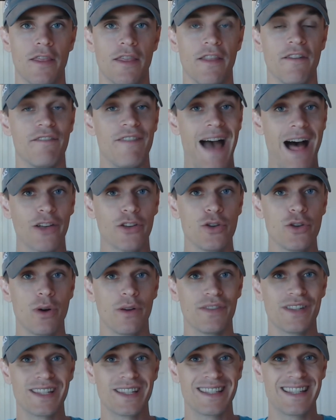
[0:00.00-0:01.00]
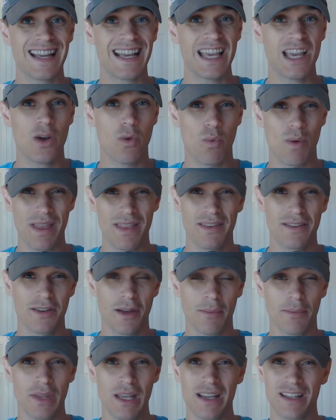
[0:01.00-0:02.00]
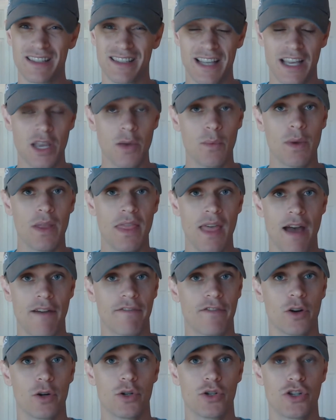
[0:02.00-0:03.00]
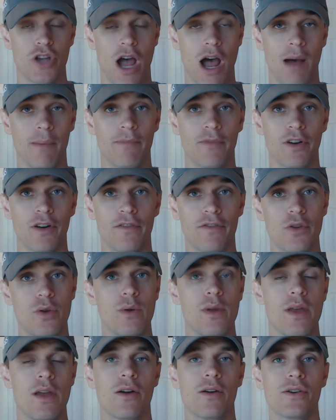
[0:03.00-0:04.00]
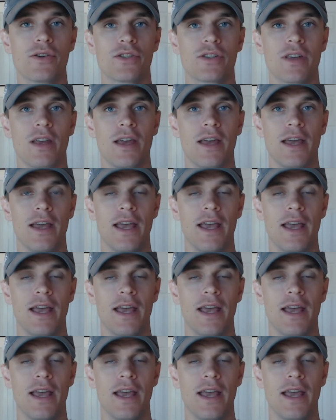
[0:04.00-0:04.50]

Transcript: the value of sticking with something, sticking with that first job for a few years.